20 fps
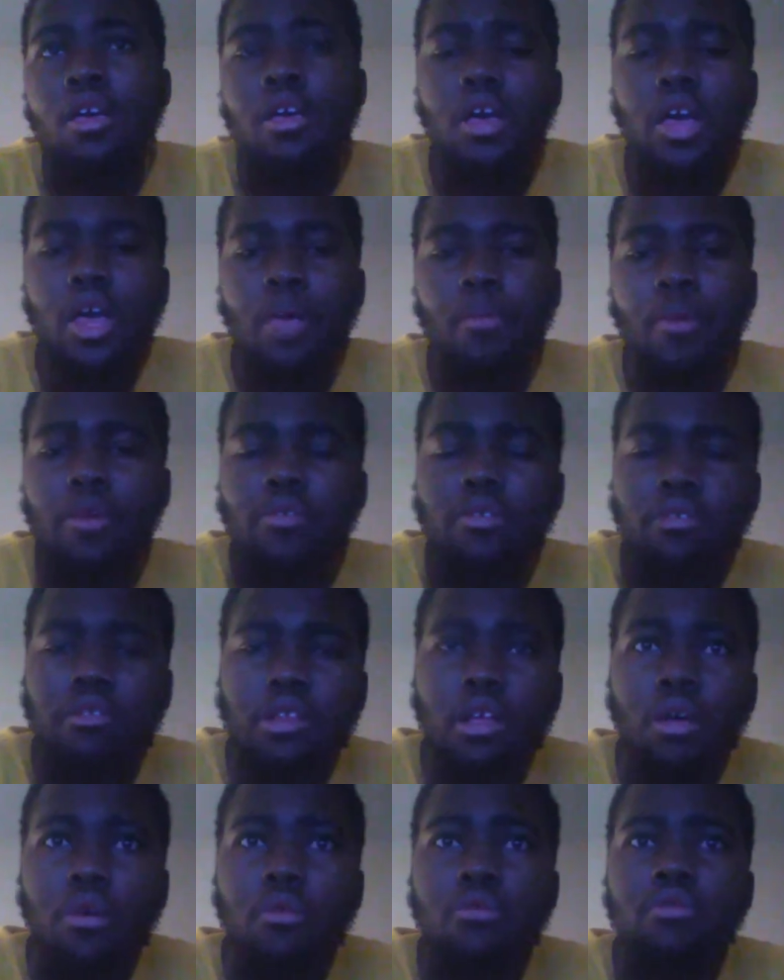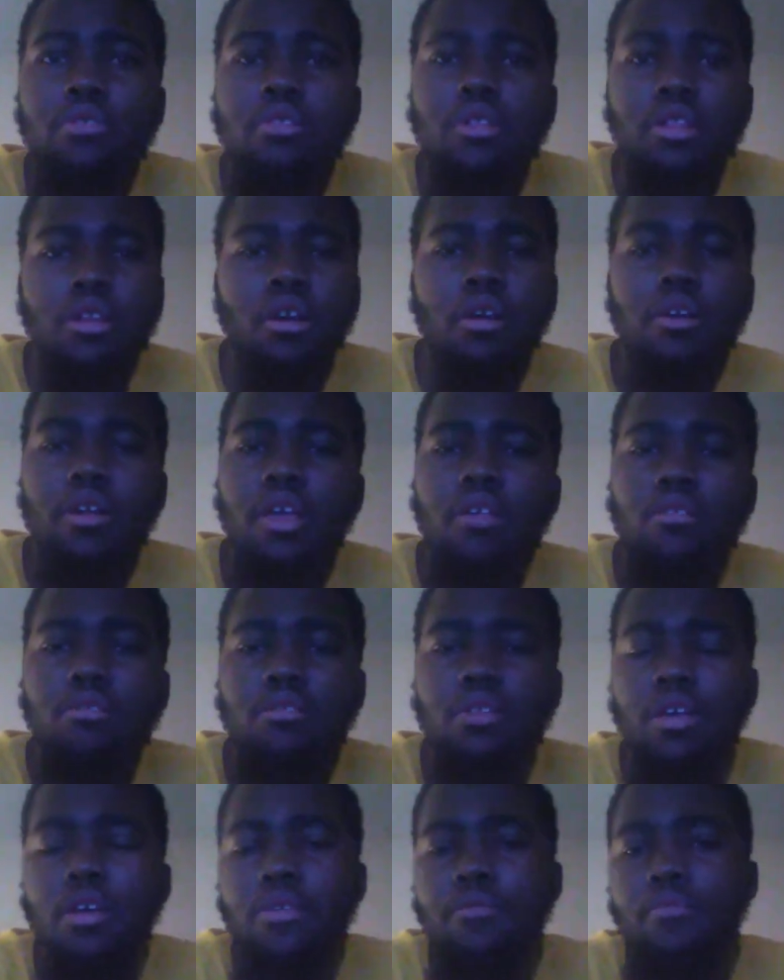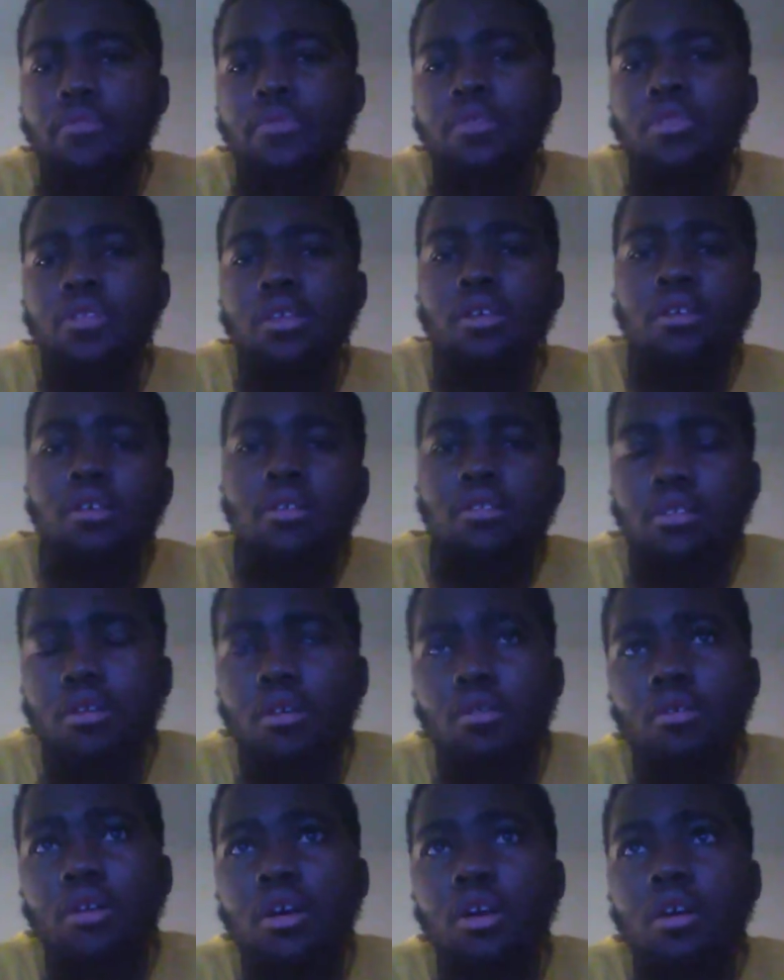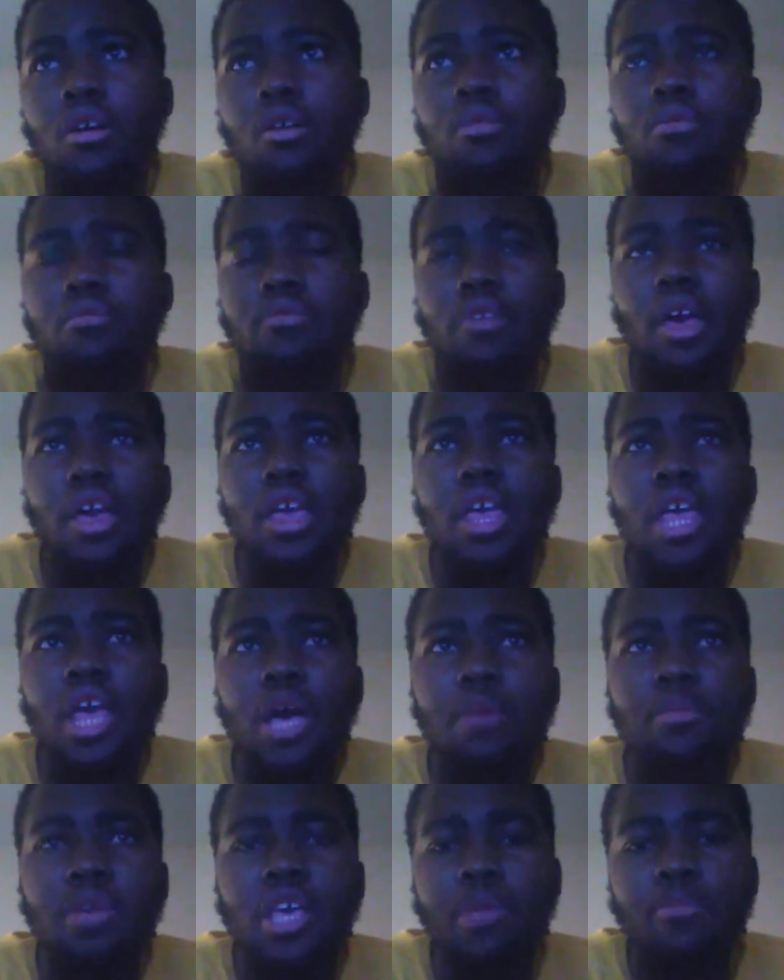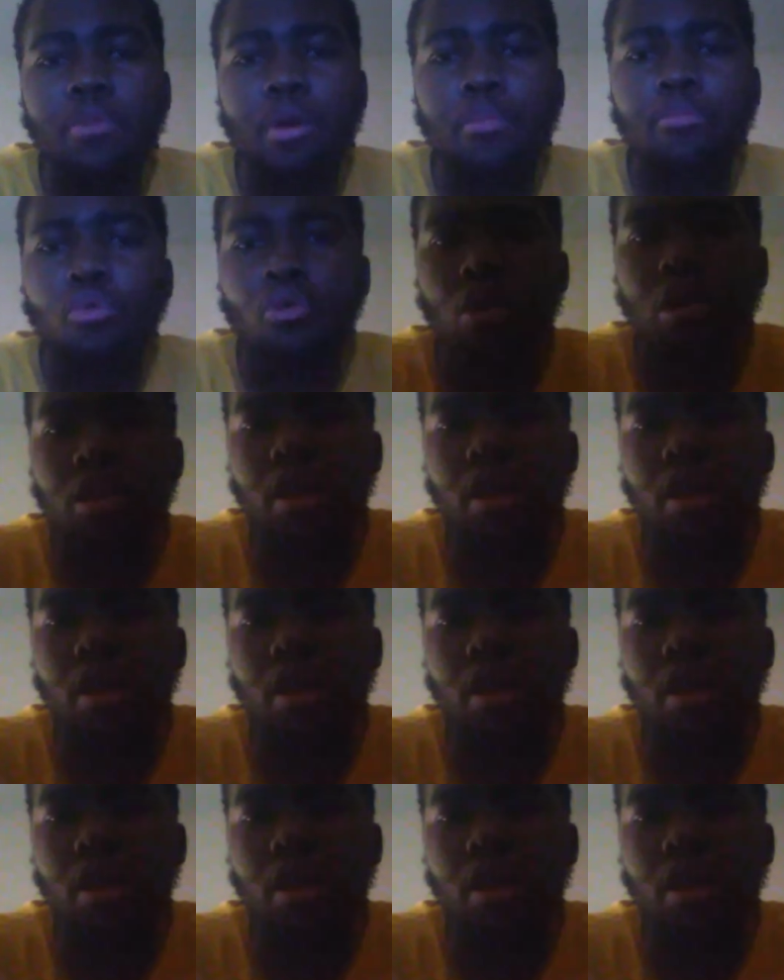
about this loss and all that stuff. So hold tight. I'm going to get my boy